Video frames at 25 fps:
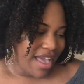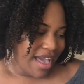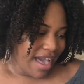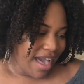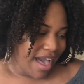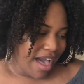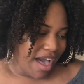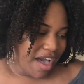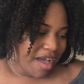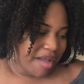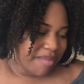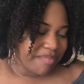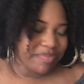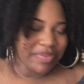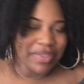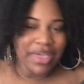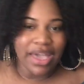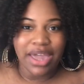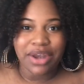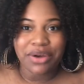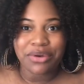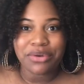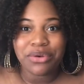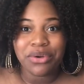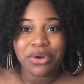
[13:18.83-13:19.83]
Um,
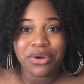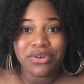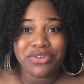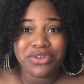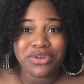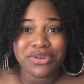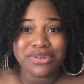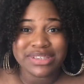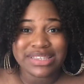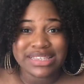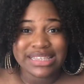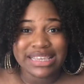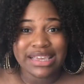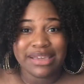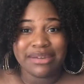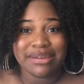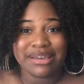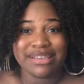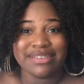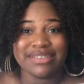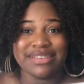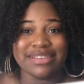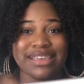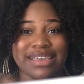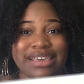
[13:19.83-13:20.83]
I don't know if you'll see it
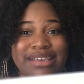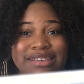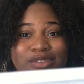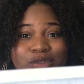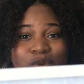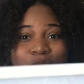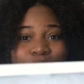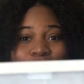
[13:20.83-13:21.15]
because it is